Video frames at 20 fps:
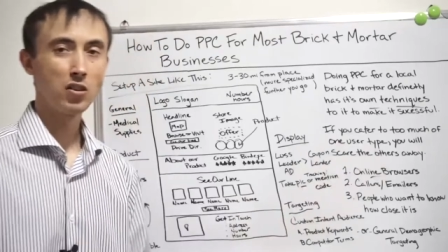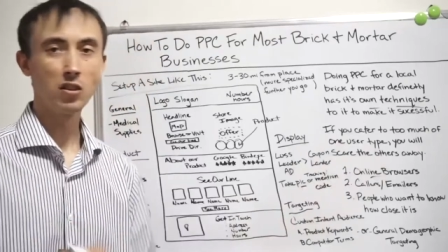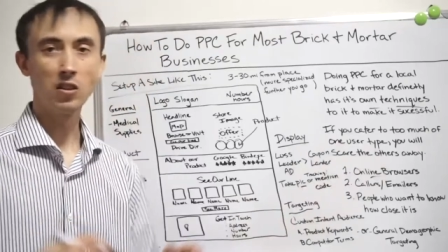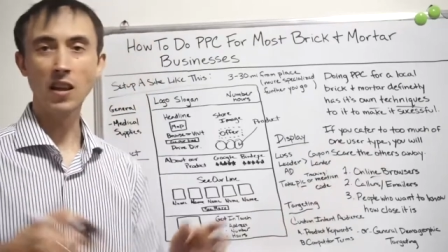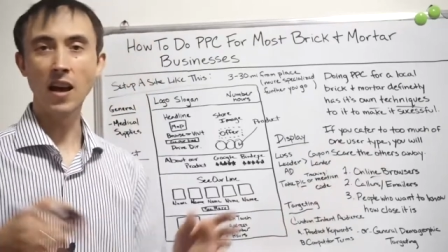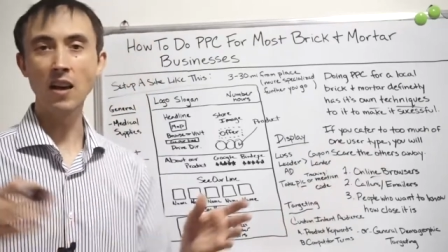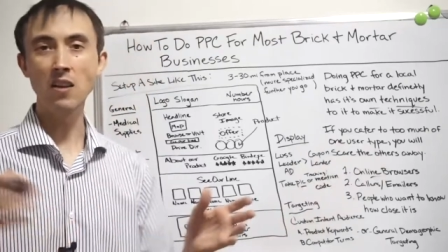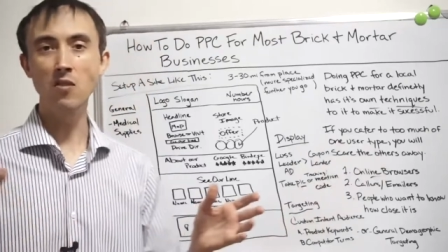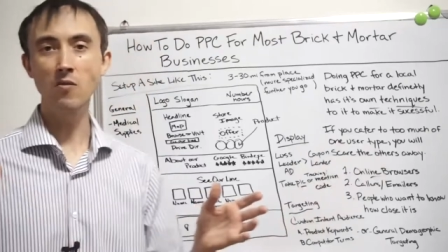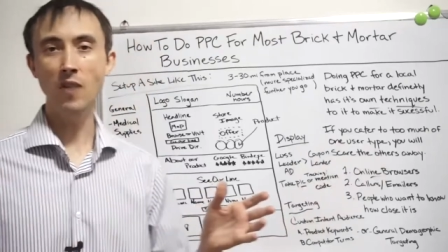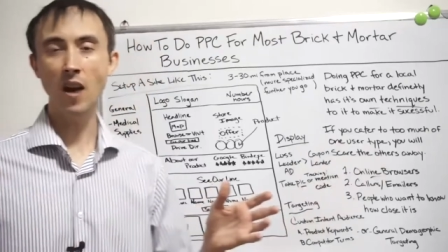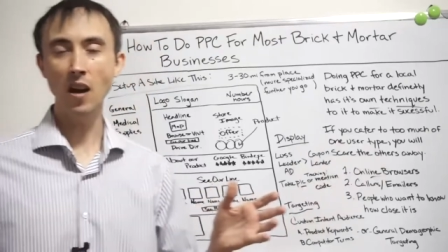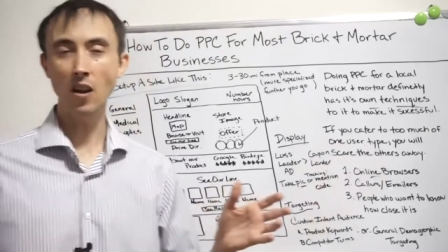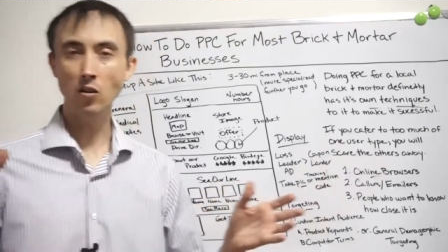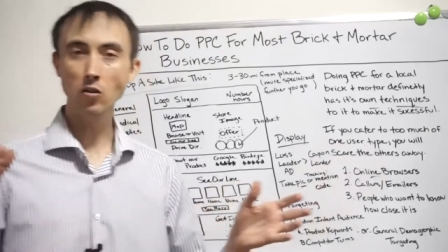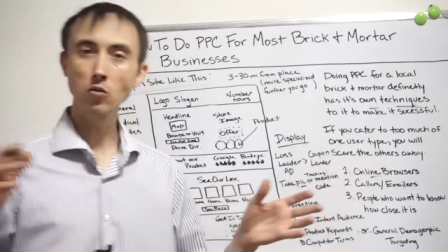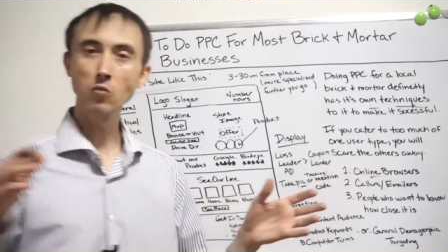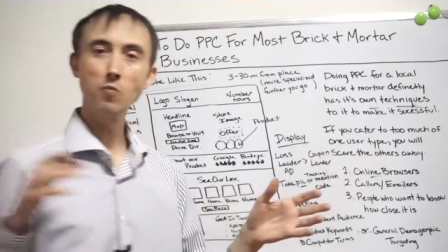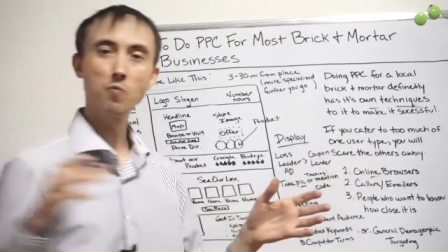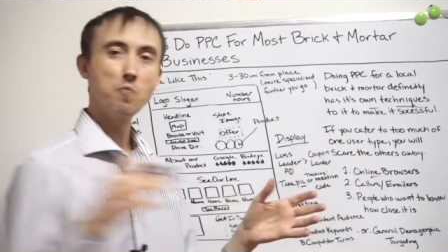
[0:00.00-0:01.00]
So now you've
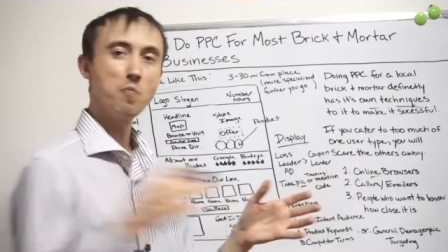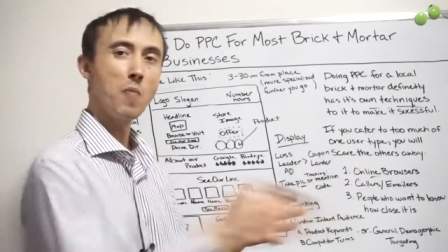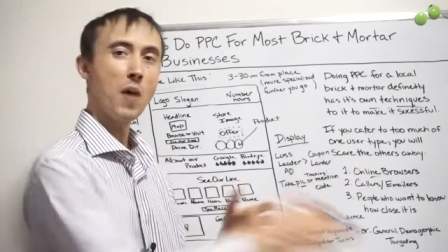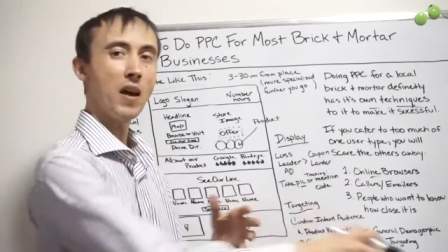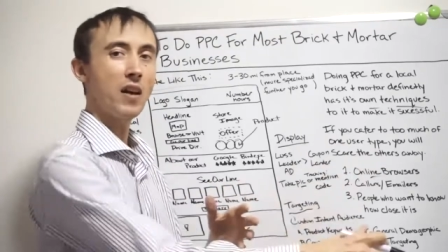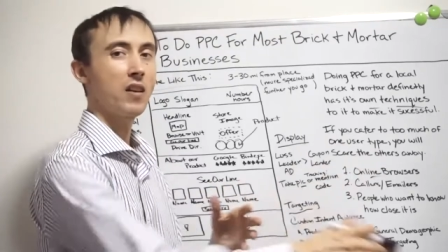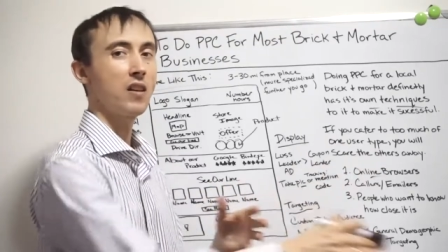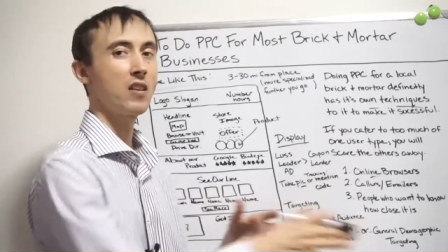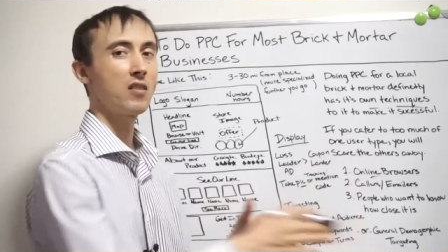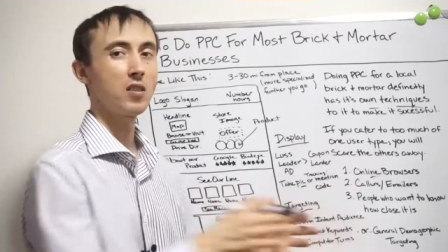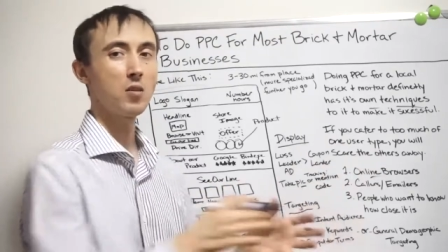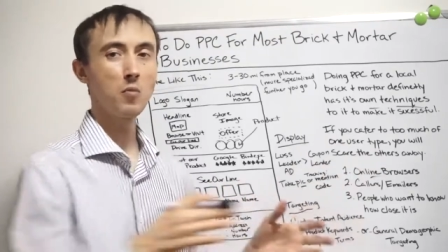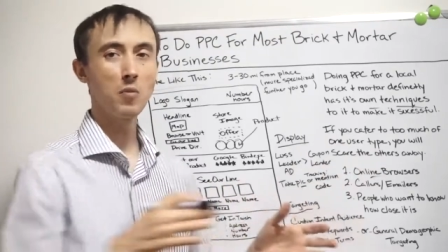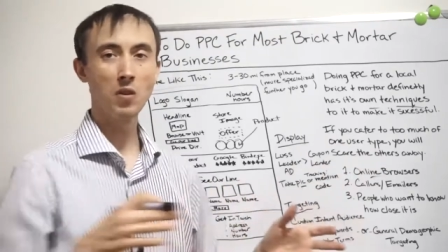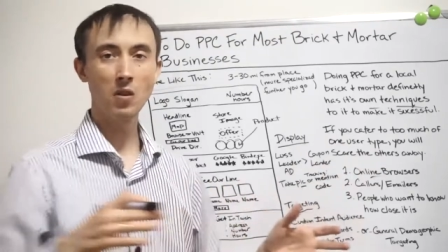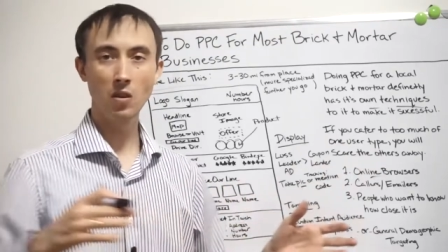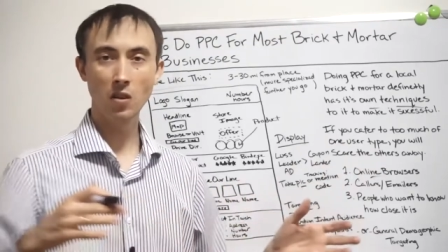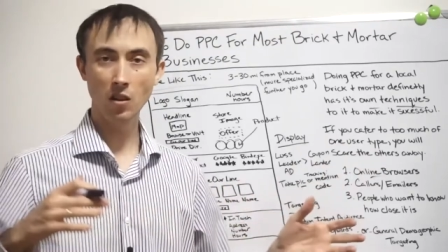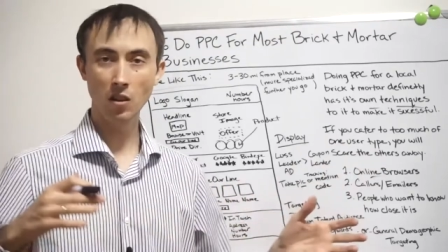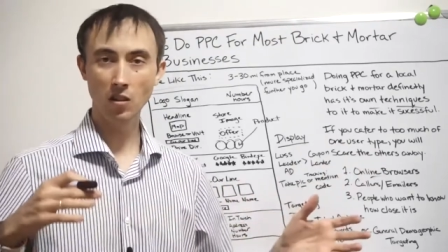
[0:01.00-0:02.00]
got a
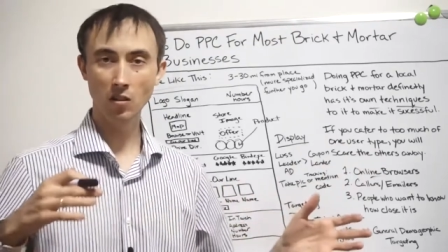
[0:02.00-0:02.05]
mechanism